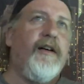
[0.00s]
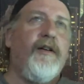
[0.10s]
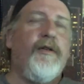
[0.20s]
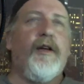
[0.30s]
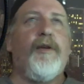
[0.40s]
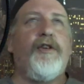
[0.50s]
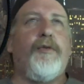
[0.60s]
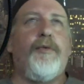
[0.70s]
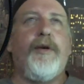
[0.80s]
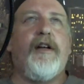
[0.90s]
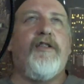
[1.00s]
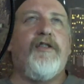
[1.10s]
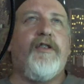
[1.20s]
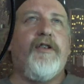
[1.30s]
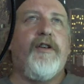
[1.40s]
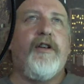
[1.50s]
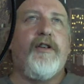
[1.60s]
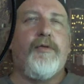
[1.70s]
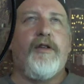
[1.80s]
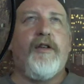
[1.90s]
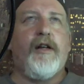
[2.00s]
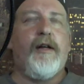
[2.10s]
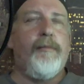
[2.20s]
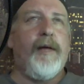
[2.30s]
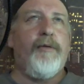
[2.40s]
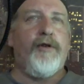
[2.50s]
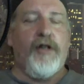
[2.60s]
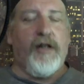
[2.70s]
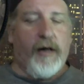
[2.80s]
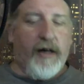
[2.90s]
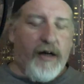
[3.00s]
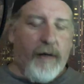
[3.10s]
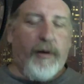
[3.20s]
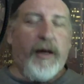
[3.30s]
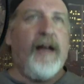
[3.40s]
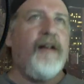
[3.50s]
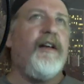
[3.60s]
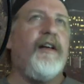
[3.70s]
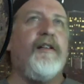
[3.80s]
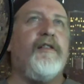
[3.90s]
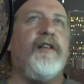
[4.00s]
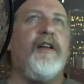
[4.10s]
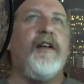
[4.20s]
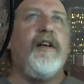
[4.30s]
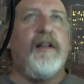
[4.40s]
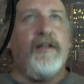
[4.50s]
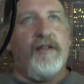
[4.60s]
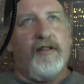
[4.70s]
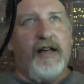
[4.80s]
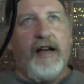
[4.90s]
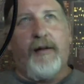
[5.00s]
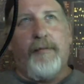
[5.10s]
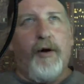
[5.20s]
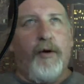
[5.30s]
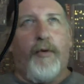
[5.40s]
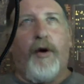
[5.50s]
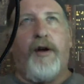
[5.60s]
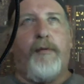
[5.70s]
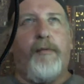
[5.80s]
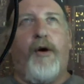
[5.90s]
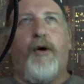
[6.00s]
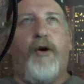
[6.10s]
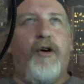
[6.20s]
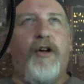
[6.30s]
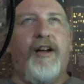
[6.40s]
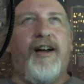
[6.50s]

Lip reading: You think we should reconsider this? We think that maybe we should get a couple ideas and kind of run a mole,